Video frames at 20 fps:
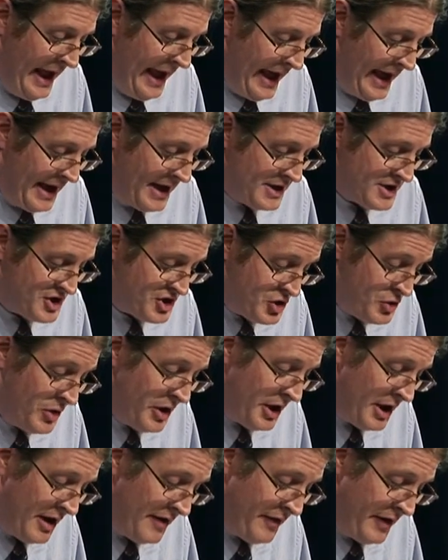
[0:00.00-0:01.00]
And soon
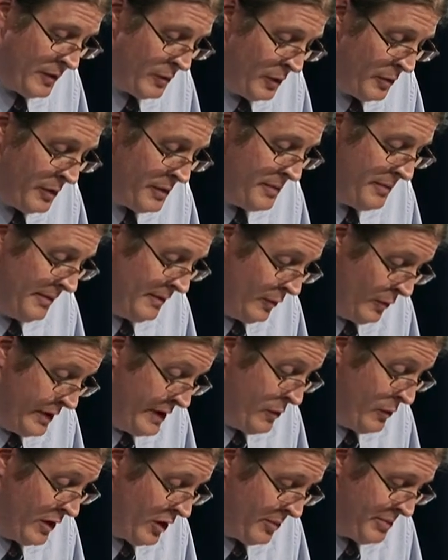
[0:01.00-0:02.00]
enough, and
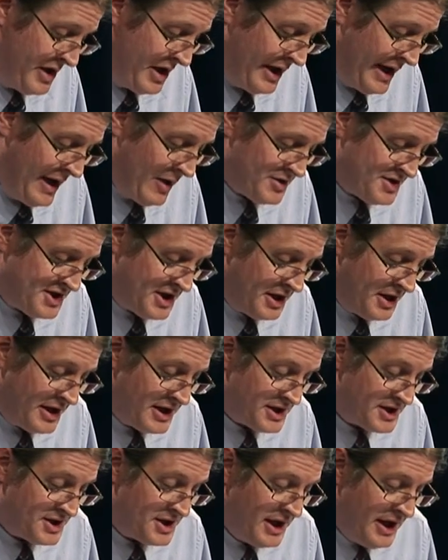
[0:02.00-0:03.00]
we will be announcing
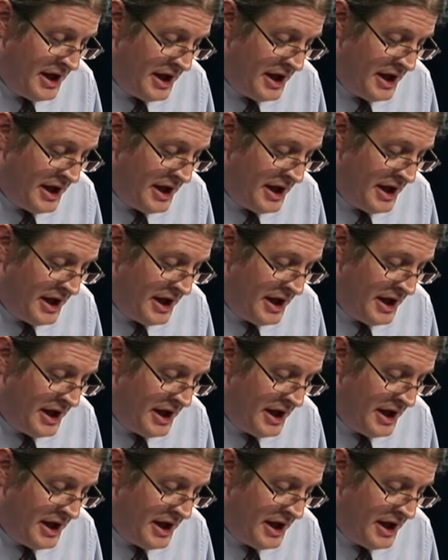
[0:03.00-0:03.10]
this